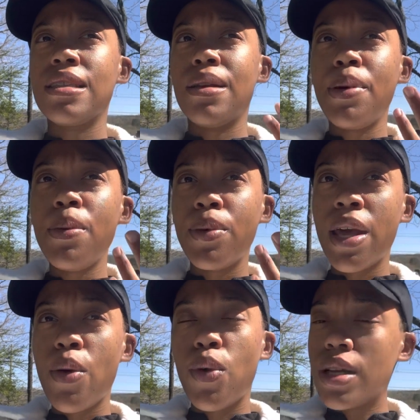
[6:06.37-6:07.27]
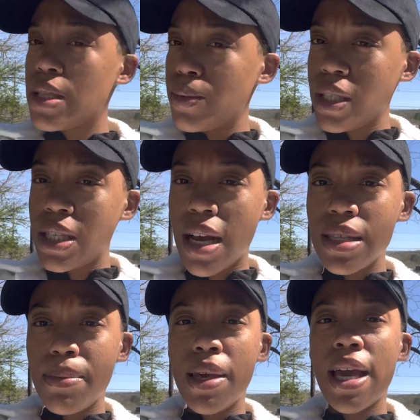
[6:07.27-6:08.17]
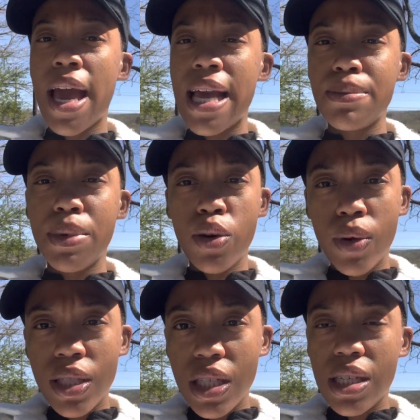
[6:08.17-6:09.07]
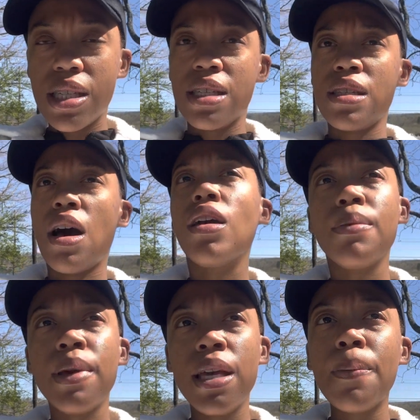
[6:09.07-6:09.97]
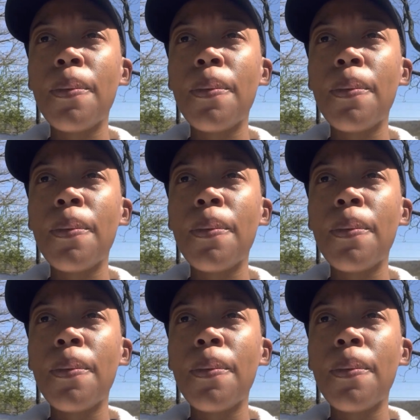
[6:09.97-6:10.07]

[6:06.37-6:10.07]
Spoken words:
the people that want to reach out to me and ask me questions and talk to me